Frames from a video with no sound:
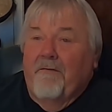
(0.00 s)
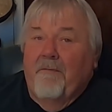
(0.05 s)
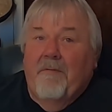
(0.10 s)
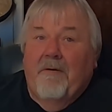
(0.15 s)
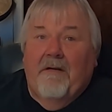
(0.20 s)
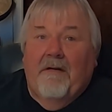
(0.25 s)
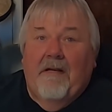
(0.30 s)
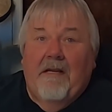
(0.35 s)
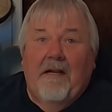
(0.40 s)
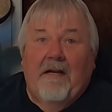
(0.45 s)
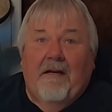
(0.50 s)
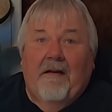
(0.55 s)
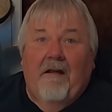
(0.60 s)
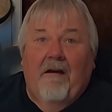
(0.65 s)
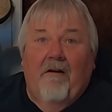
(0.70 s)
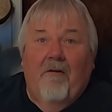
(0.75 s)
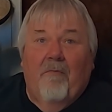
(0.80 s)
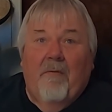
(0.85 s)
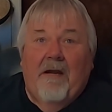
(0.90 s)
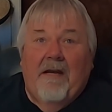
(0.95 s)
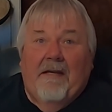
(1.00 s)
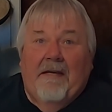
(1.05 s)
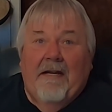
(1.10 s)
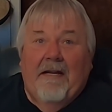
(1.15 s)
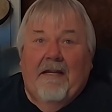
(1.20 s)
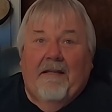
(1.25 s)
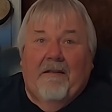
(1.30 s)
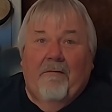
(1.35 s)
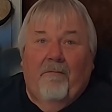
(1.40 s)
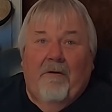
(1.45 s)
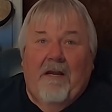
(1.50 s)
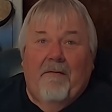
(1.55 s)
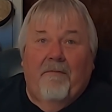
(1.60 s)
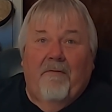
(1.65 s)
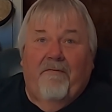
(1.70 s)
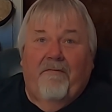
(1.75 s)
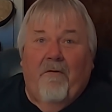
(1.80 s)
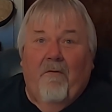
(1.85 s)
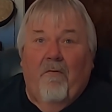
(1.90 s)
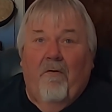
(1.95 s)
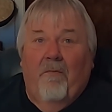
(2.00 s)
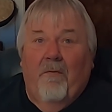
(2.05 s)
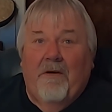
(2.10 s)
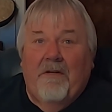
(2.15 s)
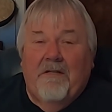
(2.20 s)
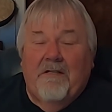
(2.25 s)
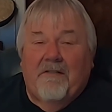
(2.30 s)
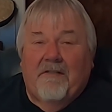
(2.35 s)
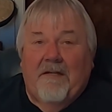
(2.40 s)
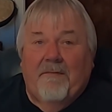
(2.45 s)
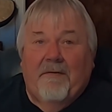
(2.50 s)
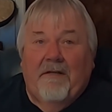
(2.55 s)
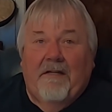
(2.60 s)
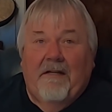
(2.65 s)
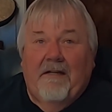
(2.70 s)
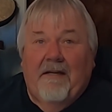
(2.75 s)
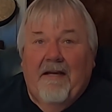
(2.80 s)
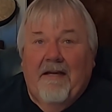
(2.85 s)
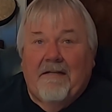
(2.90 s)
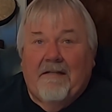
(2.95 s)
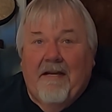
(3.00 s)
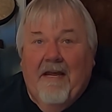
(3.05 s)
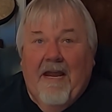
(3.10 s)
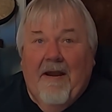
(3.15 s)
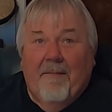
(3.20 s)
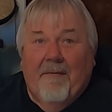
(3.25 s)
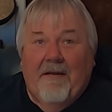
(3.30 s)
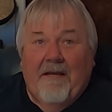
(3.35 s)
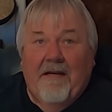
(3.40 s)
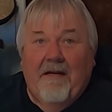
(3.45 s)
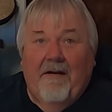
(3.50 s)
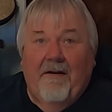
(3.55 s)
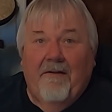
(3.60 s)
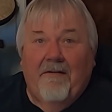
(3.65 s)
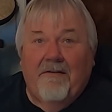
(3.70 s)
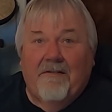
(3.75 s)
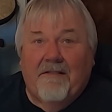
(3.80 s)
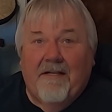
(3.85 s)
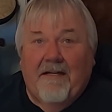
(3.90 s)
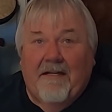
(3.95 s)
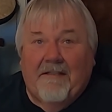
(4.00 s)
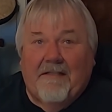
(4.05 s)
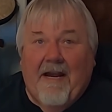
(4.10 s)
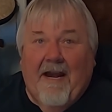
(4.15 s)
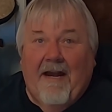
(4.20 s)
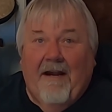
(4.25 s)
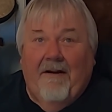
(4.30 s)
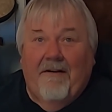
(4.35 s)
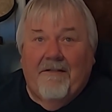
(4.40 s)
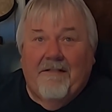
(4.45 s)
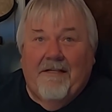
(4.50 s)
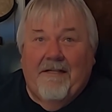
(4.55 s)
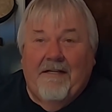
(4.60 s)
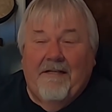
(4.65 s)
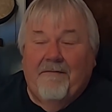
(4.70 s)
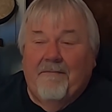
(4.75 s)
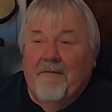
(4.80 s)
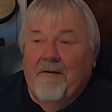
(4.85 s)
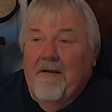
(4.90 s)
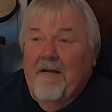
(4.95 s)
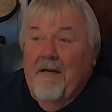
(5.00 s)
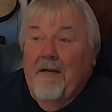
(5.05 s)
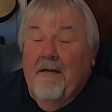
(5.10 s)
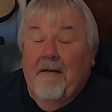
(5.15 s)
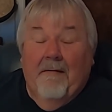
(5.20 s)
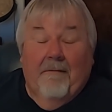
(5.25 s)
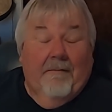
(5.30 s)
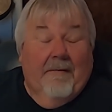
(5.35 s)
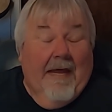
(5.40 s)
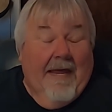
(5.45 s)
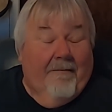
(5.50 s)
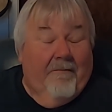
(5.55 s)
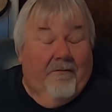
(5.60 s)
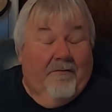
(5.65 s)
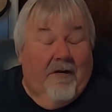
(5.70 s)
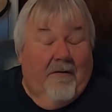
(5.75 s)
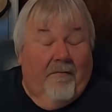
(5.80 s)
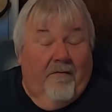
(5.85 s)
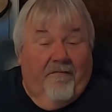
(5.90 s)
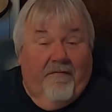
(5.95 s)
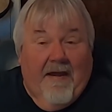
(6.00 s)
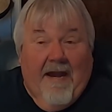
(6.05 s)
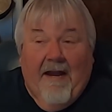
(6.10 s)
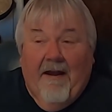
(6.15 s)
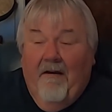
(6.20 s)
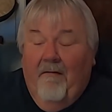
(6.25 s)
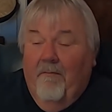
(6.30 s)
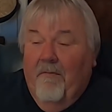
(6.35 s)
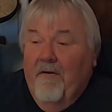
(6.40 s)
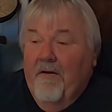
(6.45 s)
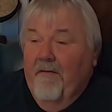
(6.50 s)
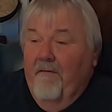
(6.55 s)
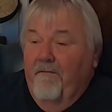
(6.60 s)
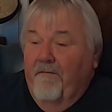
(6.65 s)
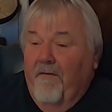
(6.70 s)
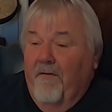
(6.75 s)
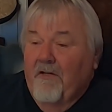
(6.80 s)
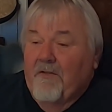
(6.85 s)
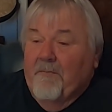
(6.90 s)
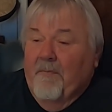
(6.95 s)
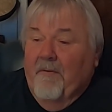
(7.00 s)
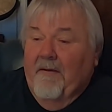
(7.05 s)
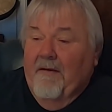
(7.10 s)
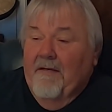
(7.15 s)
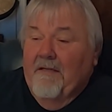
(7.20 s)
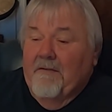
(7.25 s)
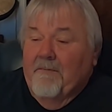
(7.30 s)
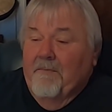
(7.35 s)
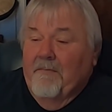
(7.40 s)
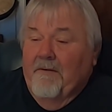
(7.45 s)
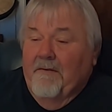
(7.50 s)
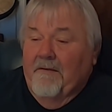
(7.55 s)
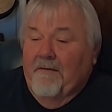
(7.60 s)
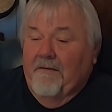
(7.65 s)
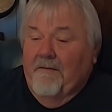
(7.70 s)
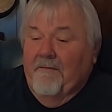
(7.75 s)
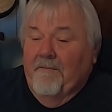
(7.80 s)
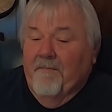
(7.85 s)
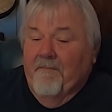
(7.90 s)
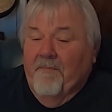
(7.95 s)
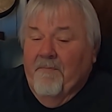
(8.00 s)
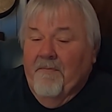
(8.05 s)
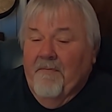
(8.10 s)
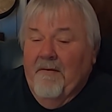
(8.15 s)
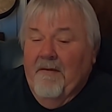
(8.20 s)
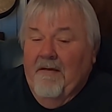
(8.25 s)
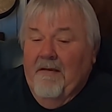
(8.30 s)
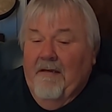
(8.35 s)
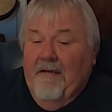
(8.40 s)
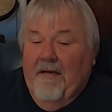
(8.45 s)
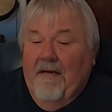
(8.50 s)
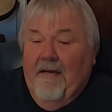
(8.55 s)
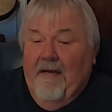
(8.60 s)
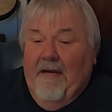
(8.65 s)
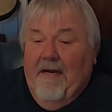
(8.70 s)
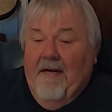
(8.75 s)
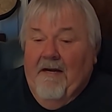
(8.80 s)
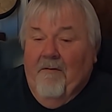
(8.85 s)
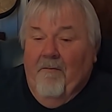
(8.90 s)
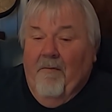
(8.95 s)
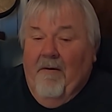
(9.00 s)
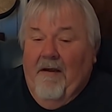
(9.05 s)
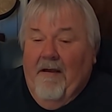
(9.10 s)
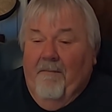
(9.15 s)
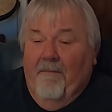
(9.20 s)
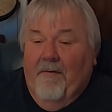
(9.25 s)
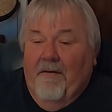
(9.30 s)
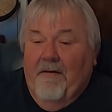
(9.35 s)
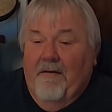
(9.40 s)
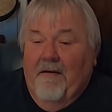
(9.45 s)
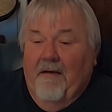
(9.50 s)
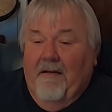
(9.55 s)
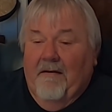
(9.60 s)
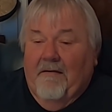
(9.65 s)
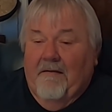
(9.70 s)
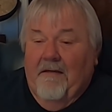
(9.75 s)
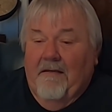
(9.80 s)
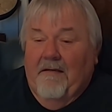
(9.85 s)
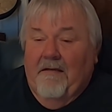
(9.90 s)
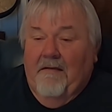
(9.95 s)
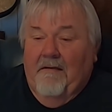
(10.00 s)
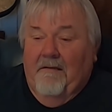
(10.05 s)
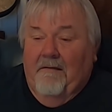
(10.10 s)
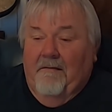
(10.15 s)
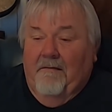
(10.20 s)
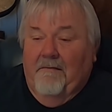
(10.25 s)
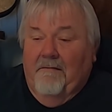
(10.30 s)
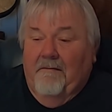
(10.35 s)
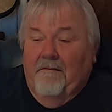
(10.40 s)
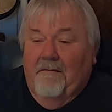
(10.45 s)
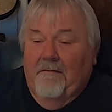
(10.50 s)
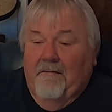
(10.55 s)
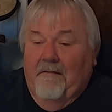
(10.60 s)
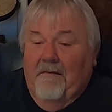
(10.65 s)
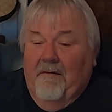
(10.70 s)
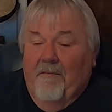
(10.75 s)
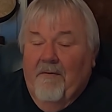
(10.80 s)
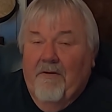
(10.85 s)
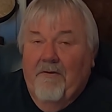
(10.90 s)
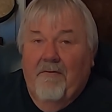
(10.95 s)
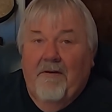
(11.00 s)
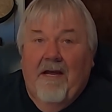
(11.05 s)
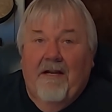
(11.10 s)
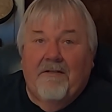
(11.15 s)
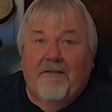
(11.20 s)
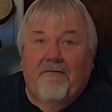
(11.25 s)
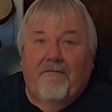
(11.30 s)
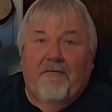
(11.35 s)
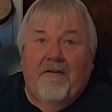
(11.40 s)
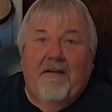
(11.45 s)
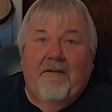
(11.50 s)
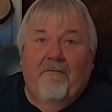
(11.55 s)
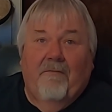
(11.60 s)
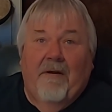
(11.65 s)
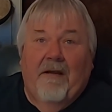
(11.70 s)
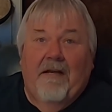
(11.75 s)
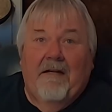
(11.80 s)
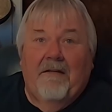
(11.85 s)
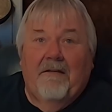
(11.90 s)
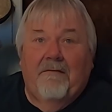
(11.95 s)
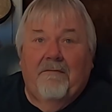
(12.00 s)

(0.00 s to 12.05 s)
from the get-go. We did it the week before, and we just simply didn't have time to get another set of tires in. Having trouble finding them in the first place. But anyway, I think it. I mean, you got your feet wet.